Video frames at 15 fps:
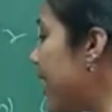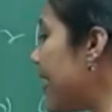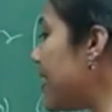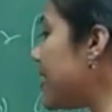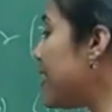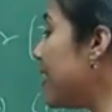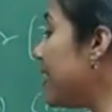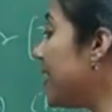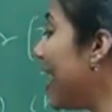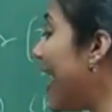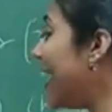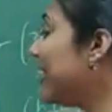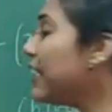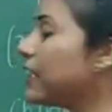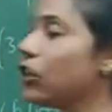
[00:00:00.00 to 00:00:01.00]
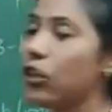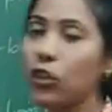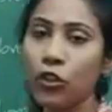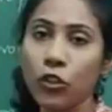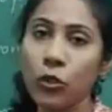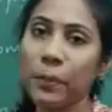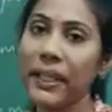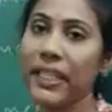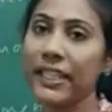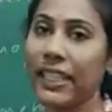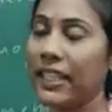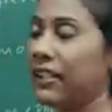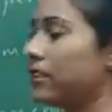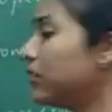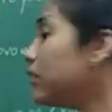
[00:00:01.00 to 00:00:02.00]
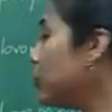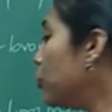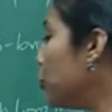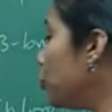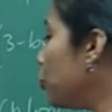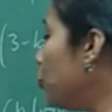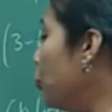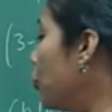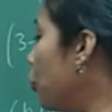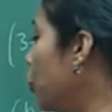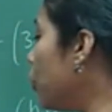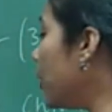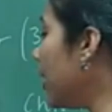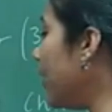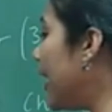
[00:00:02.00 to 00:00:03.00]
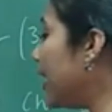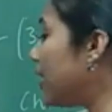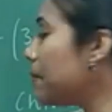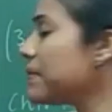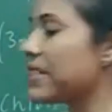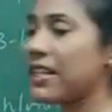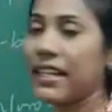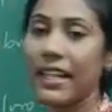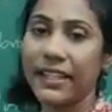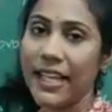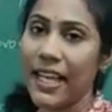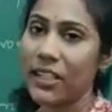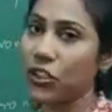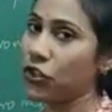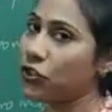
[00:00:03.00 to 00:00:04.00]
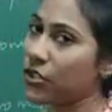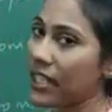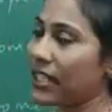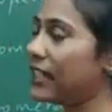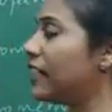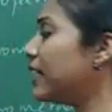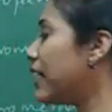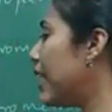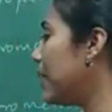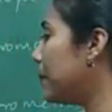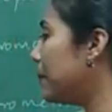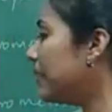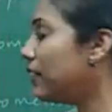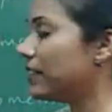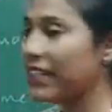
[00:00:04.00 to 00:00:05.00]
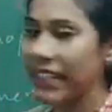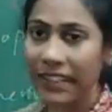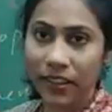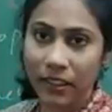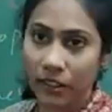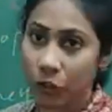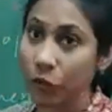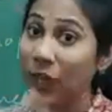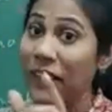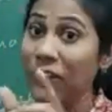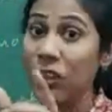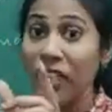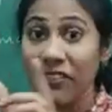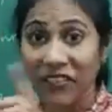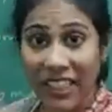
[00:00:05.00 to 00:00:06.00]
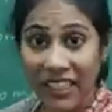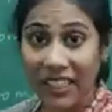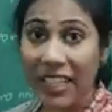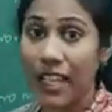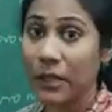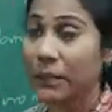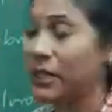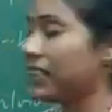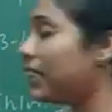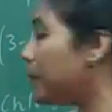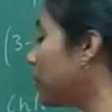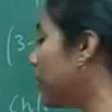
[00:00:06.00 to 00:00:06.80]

as dichloromethane. 2 chlorine atoms are attached to single carbon and you have only 1 carbon in a